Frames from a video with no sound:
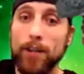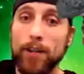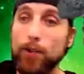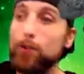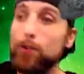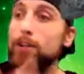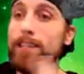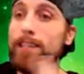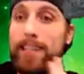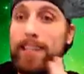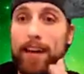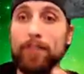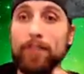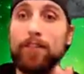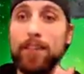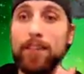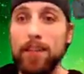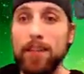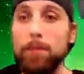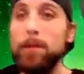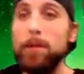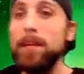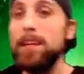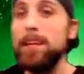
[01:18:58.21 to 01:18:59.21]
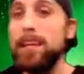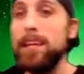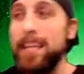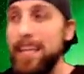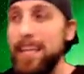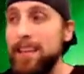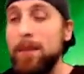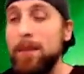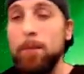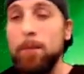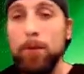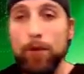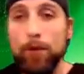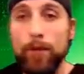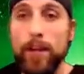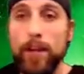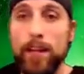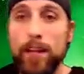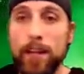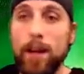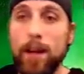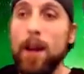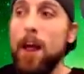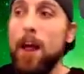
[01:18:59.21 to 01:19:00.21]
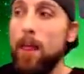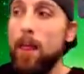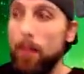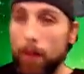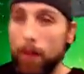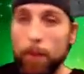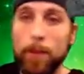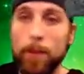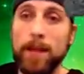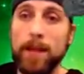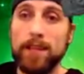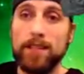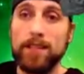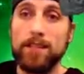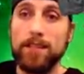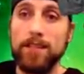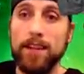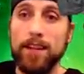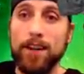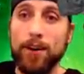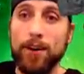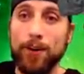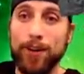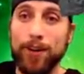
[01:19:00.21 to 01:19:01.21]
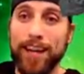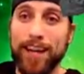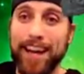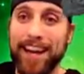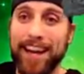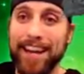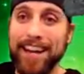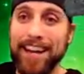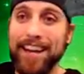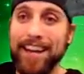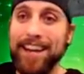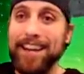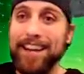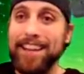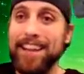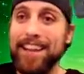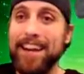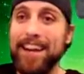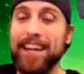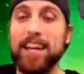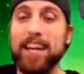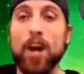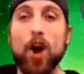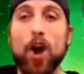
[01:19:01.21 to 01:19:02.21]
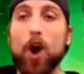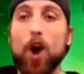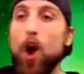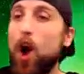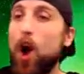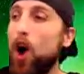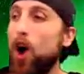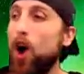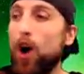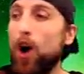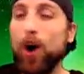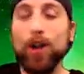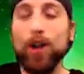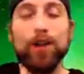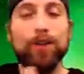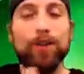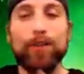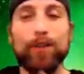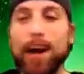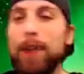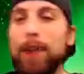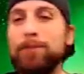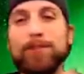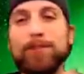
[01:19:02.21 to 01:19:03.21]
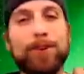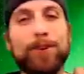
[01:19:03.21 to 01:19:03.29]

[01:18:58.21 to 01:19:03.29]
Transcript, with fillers: You could definitely be in the movie The Mist, okay? Like all of, I'm so